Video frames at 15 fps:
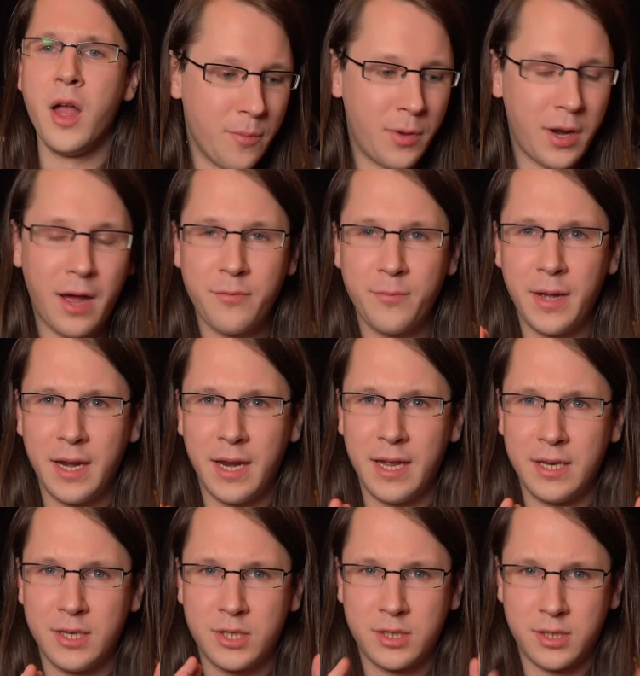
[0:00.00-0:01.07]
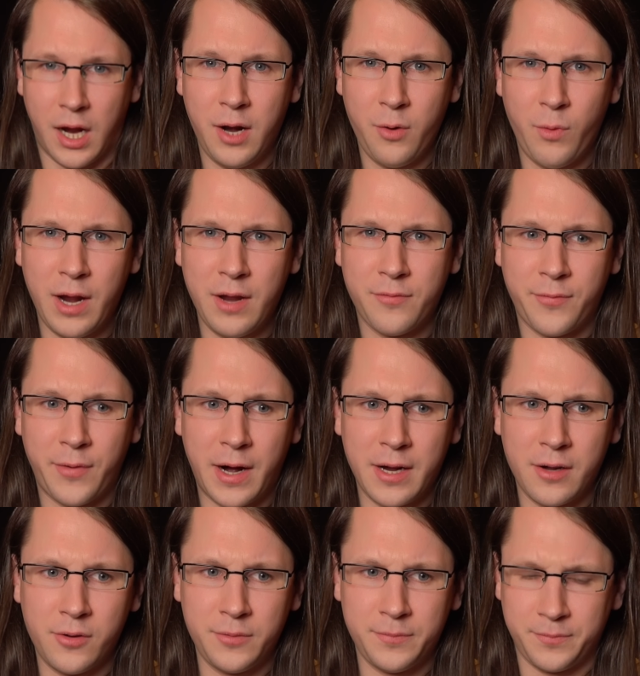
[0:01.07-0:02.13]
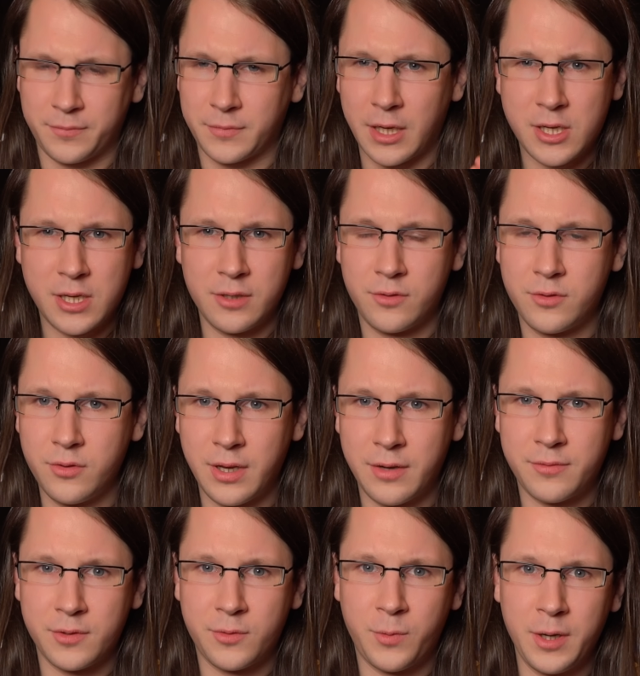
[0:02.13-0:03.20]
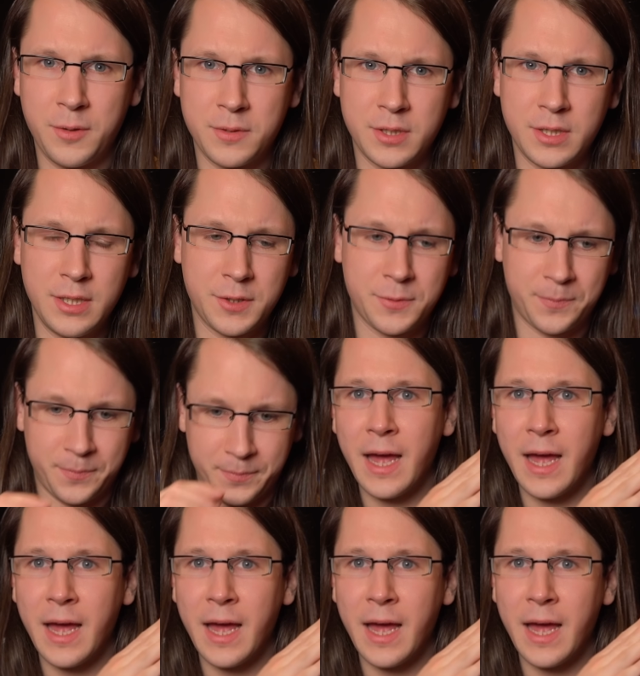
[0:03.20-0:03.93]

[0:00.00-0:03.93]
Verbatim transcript: But I've made a sine wave file, actually on two different frequencies.